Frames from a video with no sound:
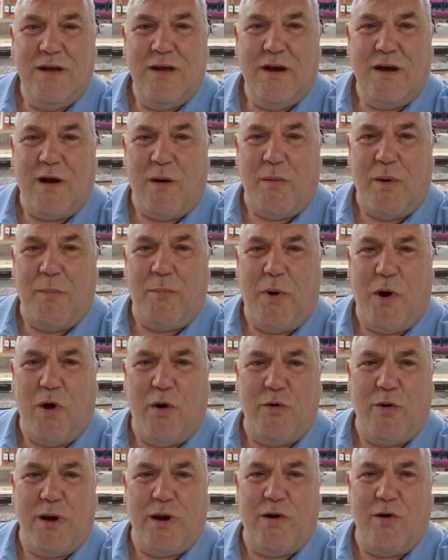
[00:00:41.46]
I've got my
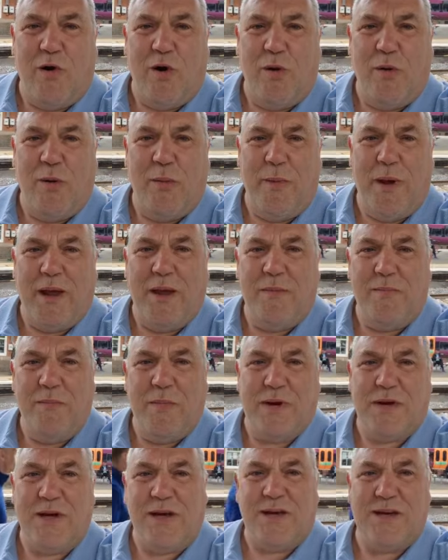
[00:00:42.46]
partner in crime with me,
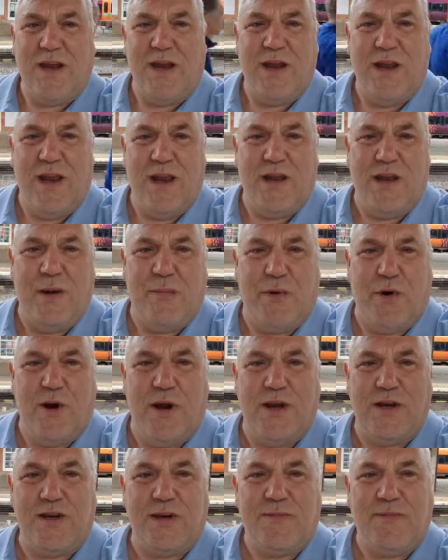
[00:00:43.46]
Mrs. Linda
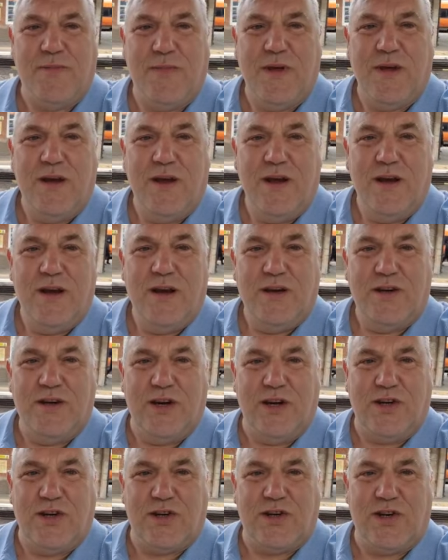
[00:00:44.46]
Breed.
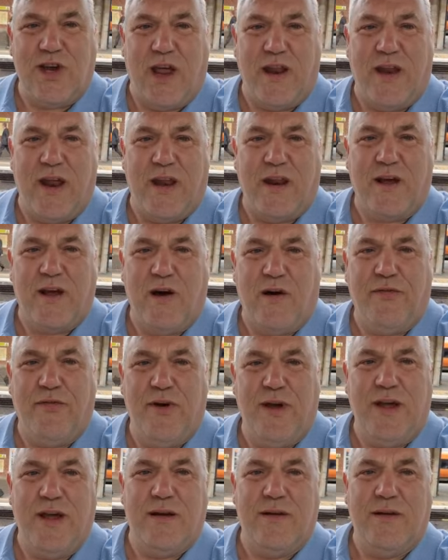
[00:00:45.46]
She's just sat and had a
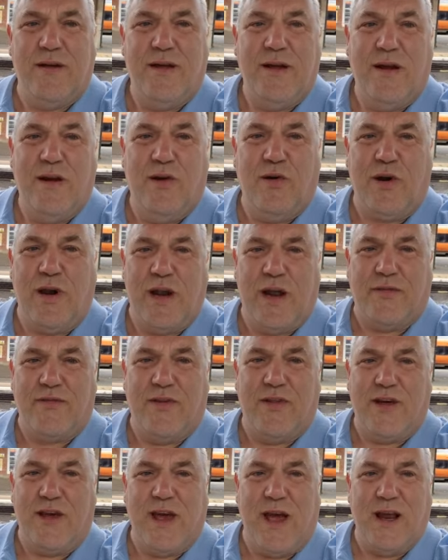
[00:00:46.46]
coffee, looking
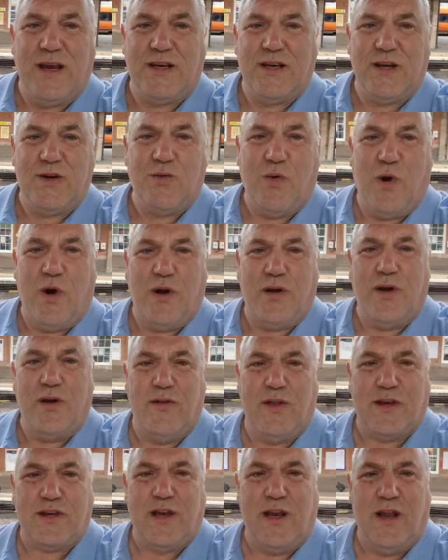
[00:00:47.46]
after the cases while I do
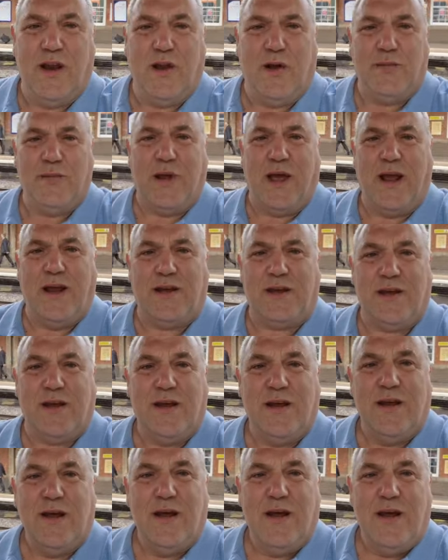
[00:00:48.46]
this little update.
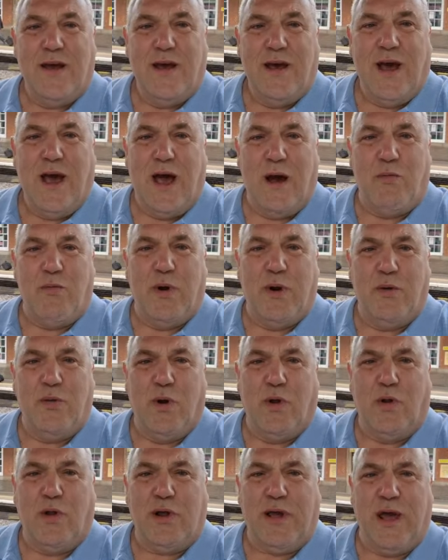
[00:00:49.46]
And we
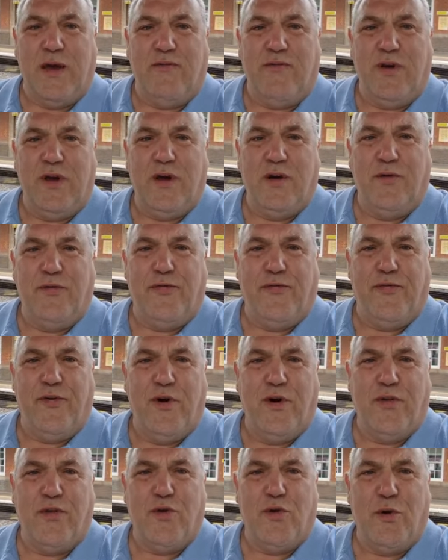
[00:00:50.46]
will give you
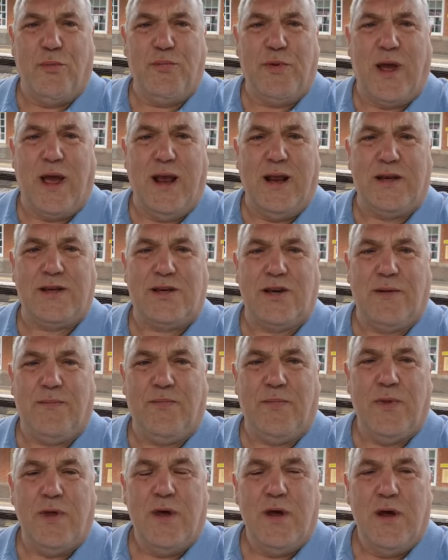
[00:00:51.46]
further updates
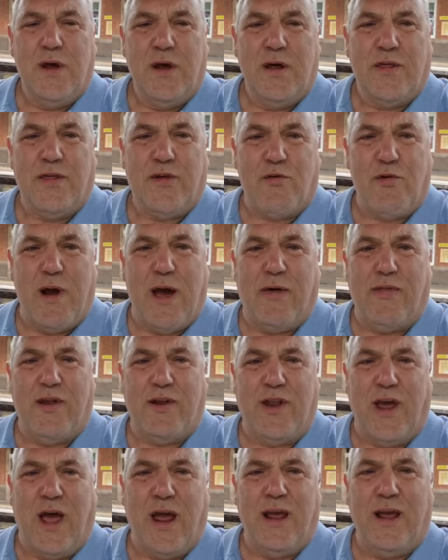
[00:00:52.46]
throughout the
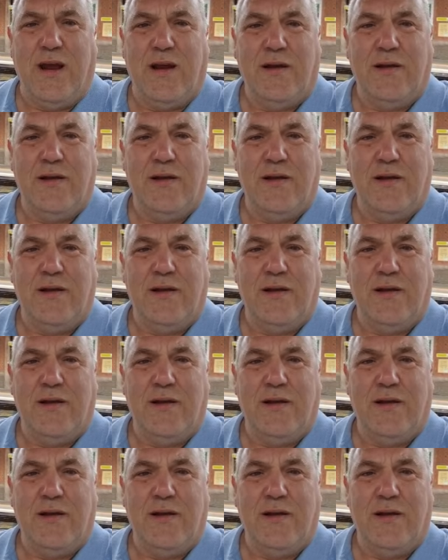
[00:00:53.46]
day